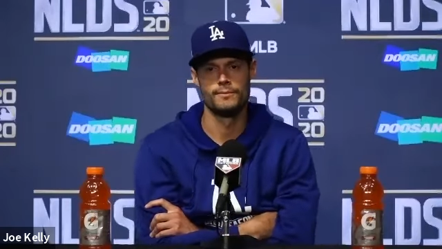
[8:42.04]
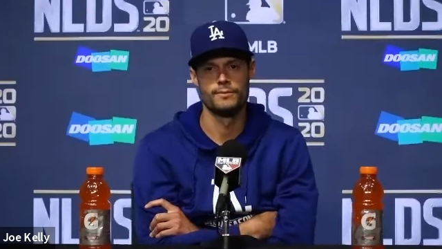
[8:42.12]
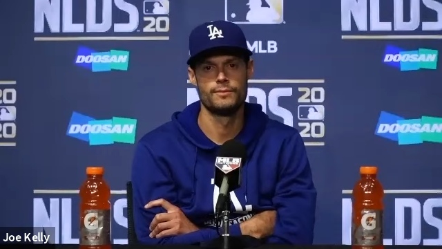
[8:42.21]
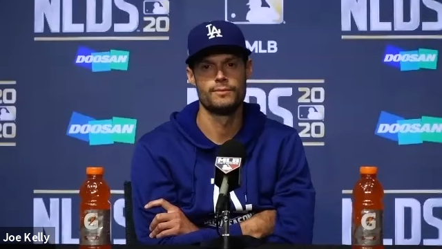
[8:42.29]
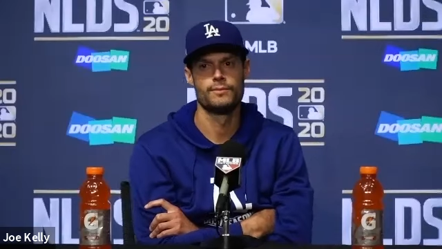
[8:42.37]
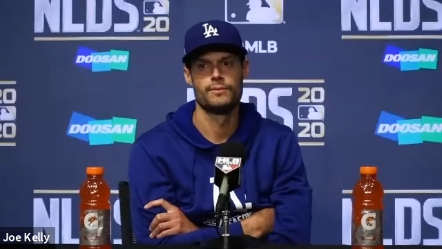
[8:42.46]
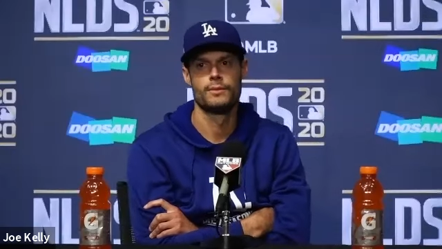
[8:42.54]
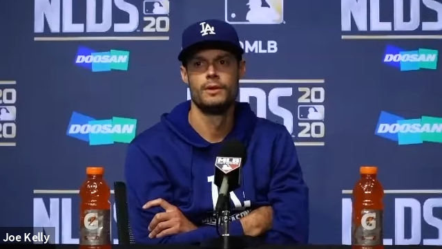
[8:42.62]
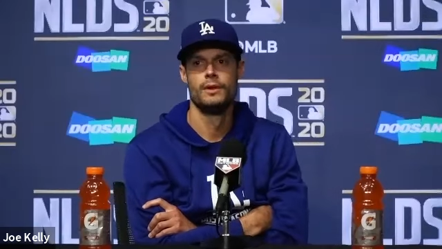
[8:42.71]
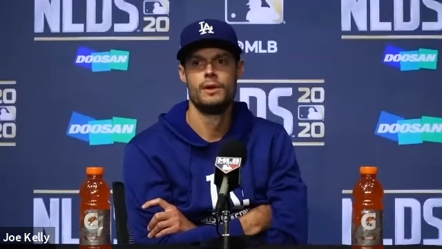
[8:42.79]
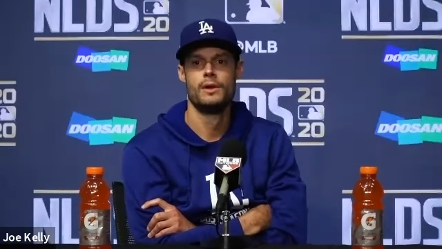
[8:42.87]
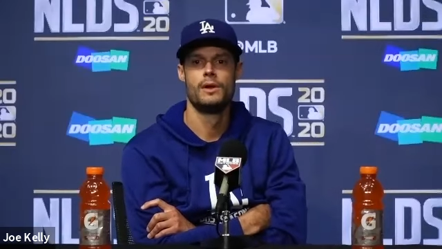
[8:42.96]

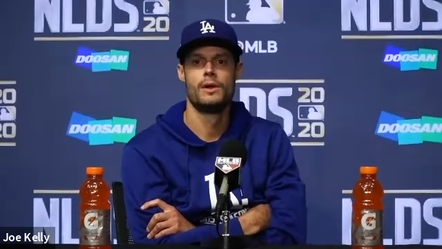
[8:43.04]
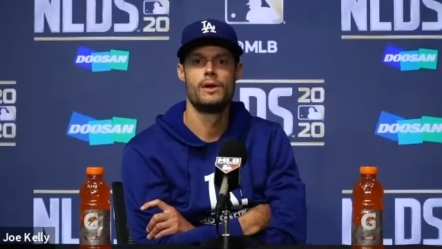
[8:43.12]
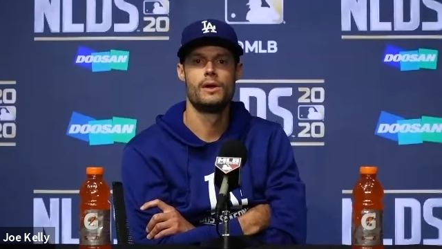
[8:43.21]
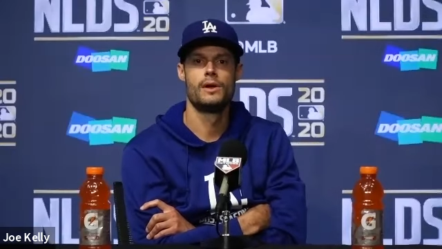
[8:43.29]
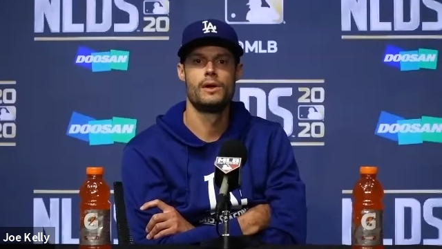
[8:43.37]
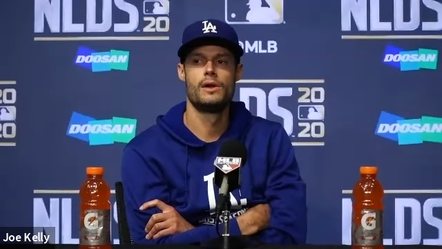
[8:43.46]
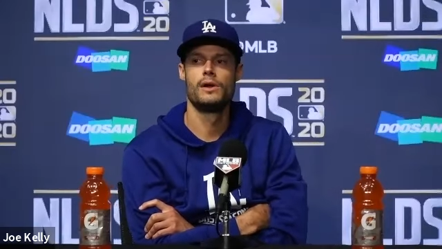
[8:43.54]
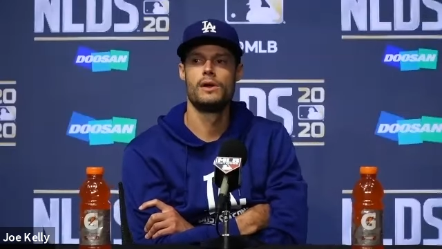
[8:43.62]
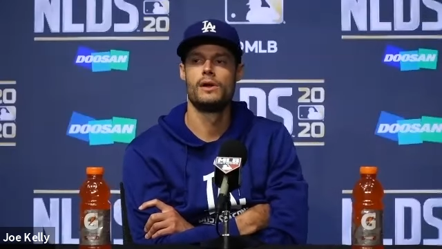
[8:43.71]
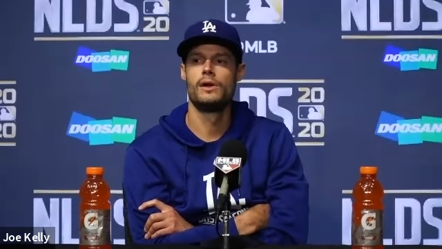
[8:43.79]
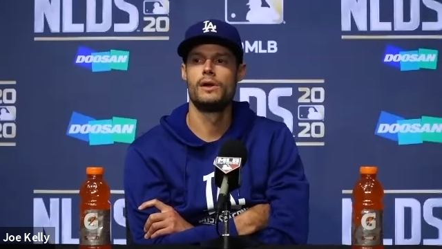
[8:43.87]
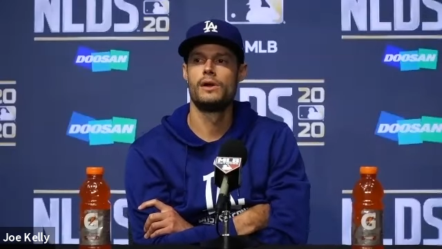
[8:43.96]

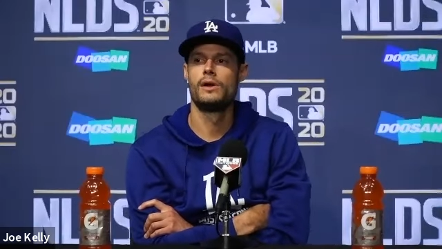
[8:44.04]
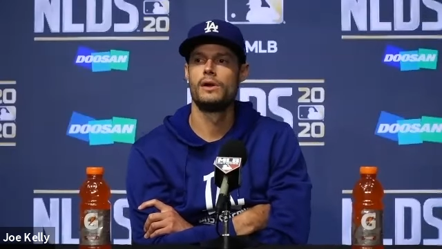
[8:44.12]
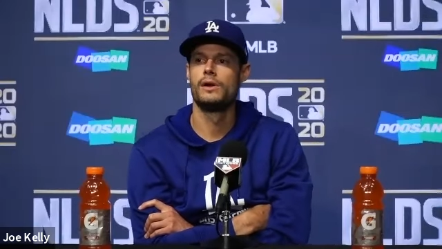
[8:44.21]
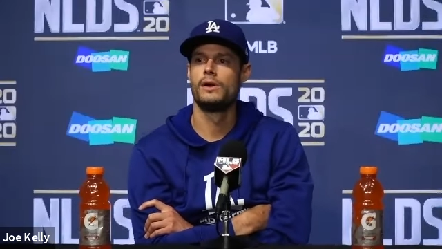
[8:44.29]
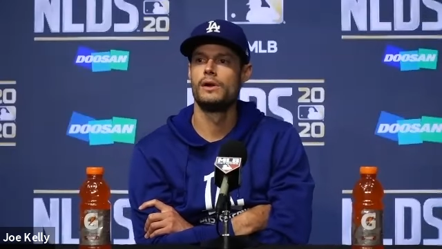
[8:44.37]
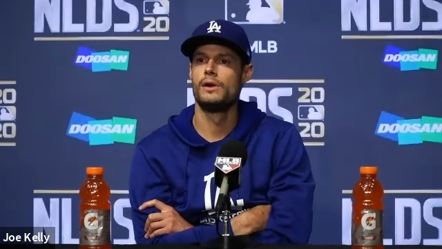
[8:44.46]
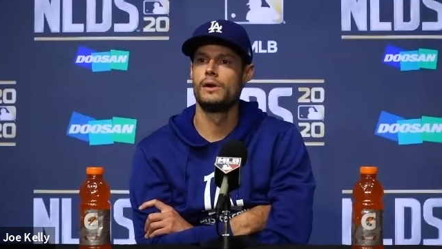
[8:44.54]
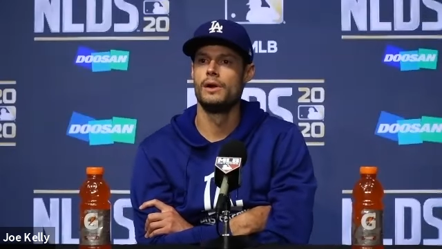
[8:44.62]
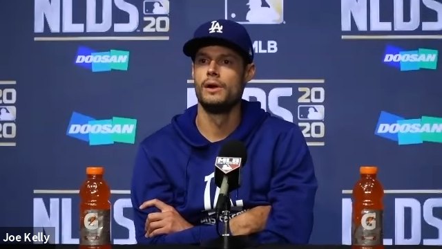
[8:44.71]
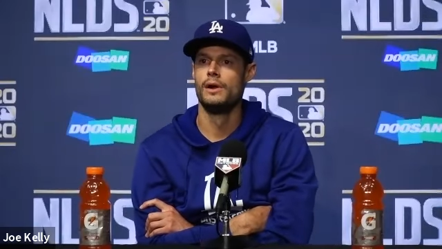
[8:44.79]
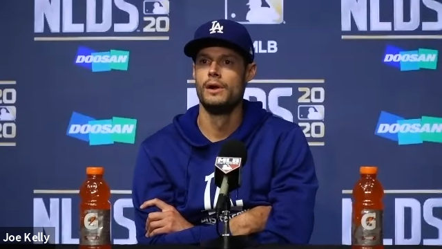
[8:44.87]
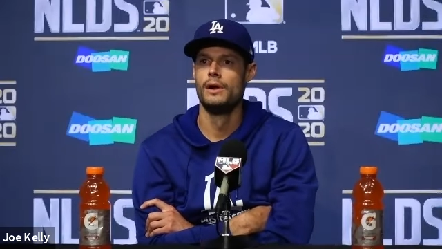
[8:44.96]

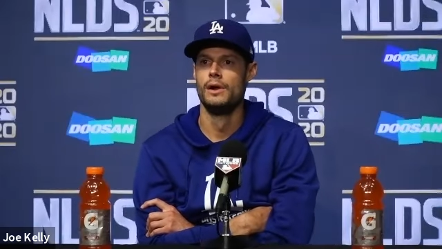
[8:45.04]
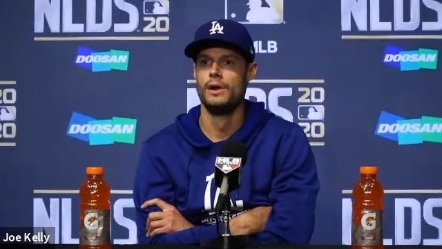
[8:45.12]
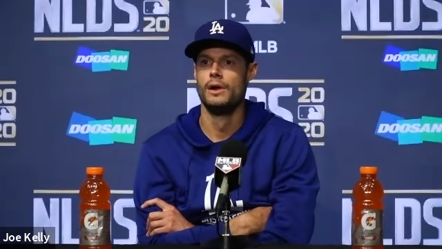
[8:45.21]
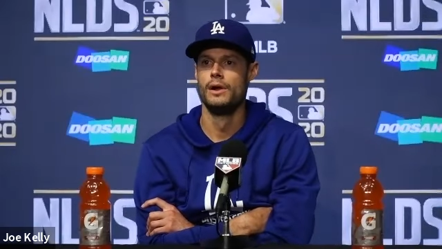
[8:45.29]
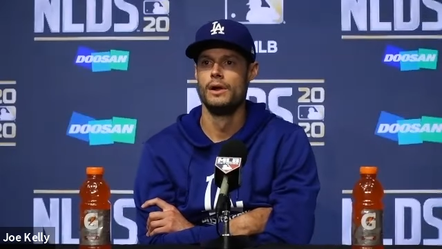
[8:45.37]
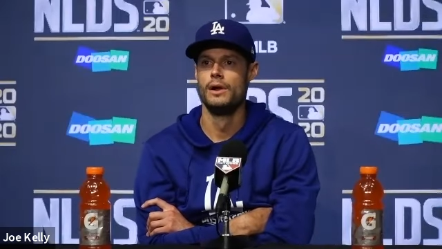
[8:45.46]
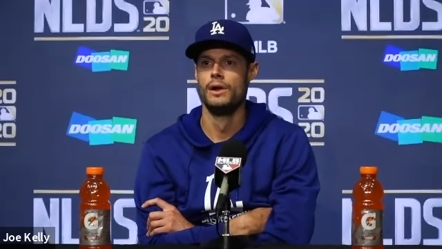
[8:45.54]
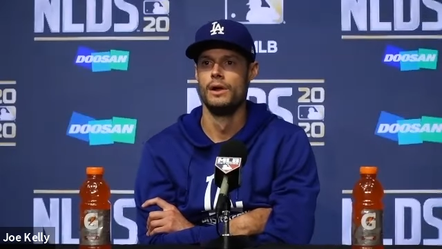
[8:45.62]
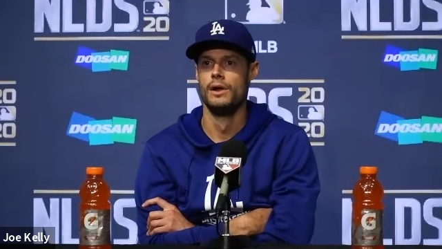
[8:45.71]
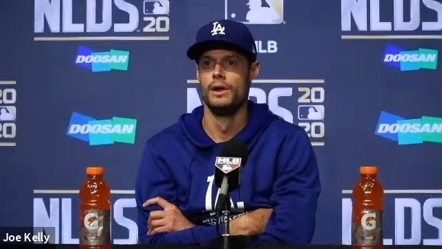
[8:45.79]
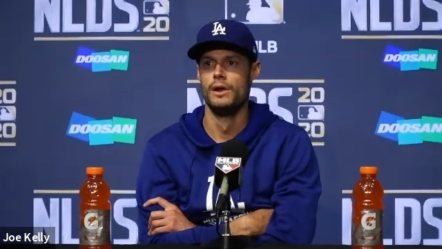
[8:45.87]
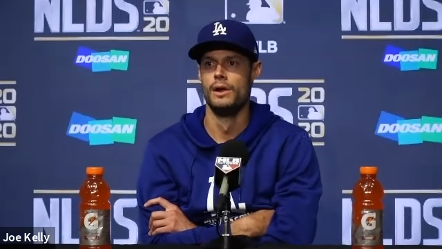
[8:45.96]

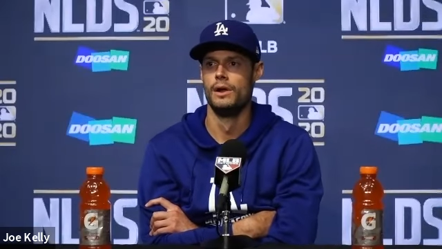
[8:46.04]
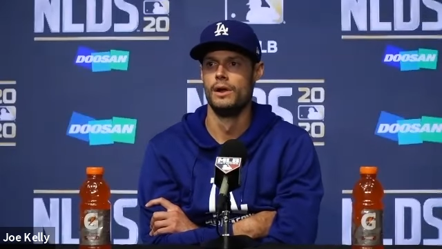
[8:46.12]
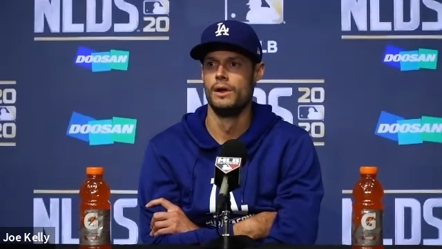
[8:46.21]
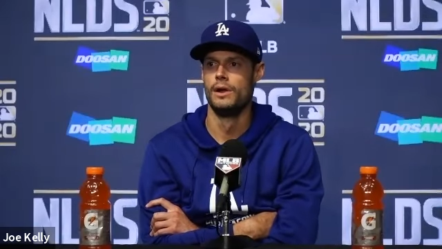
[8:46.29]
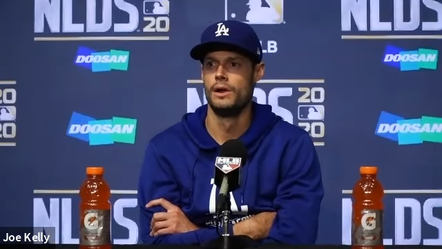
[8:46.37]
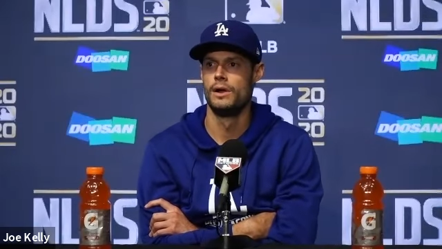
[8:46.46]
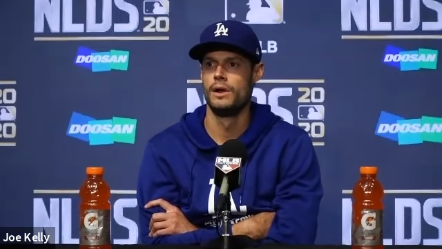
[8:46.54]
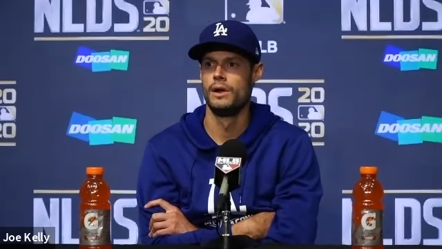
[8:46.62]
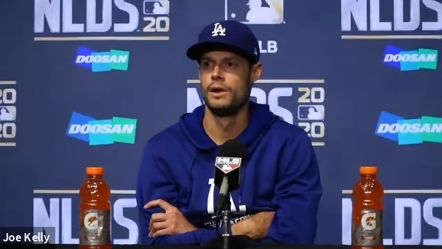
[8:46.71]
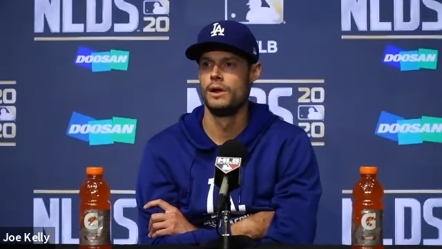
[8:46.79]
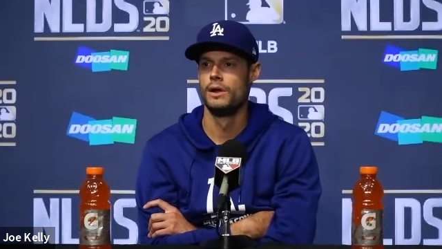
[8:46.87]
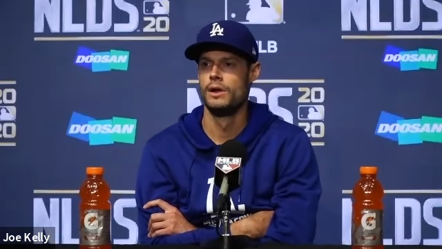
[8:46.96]

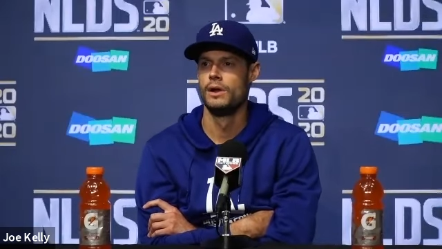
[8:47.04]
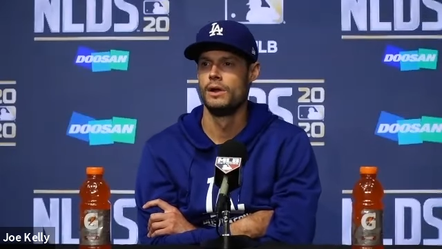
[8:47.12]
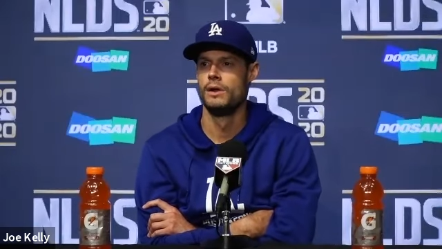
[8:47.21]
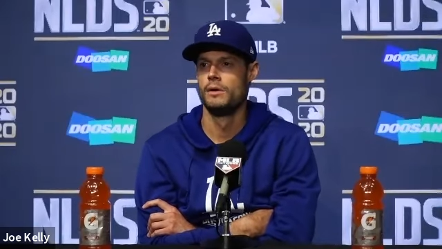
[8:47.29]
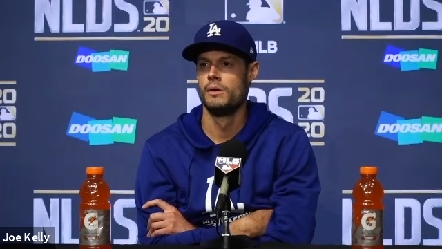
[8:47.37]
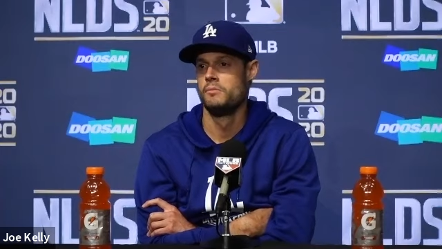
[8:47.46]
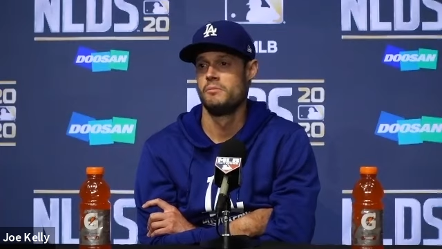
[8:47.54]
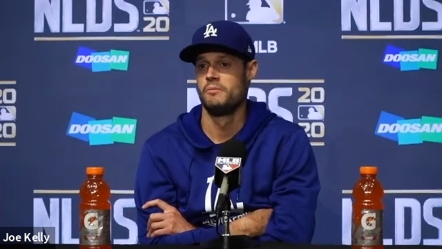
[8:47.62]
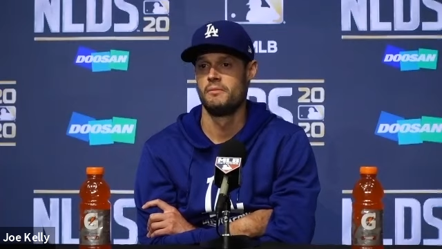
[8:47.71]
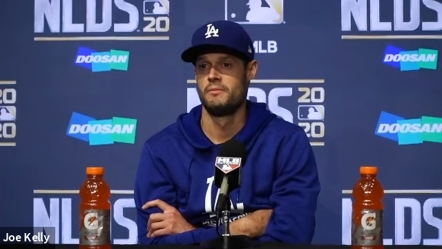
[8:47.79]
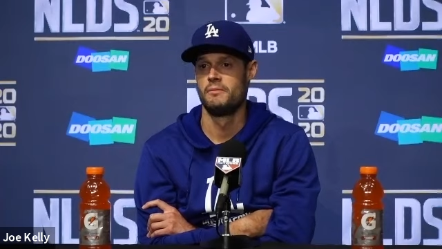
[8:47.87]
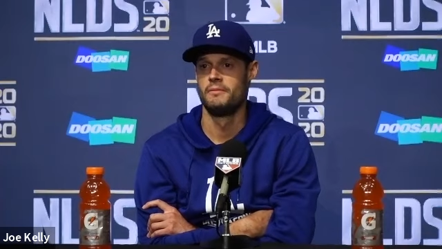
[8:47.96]
Nobody speaks.